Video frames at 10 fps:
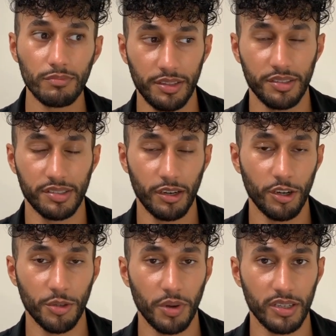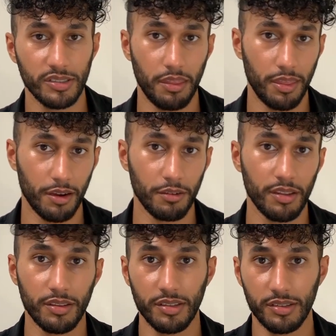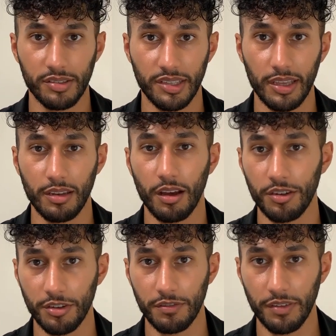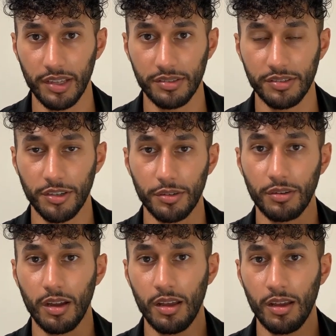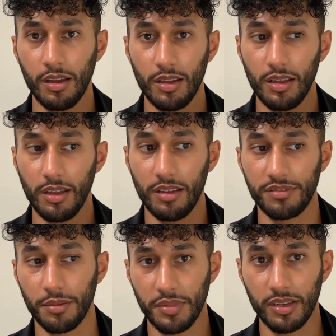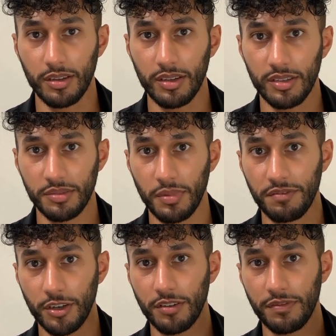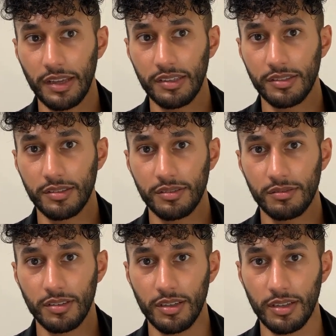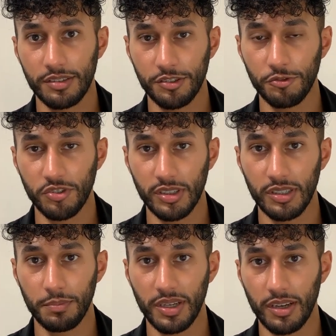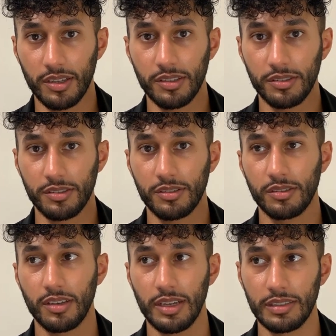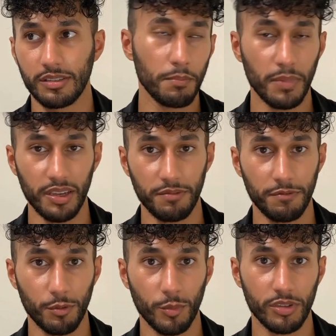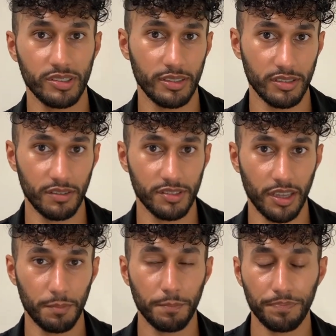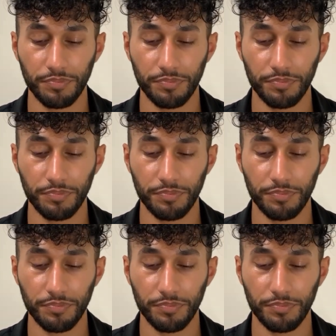the skin on your body is thicker than the skin on your face. So if something is meant for your face, it's usually because it's made for more sensitive skin.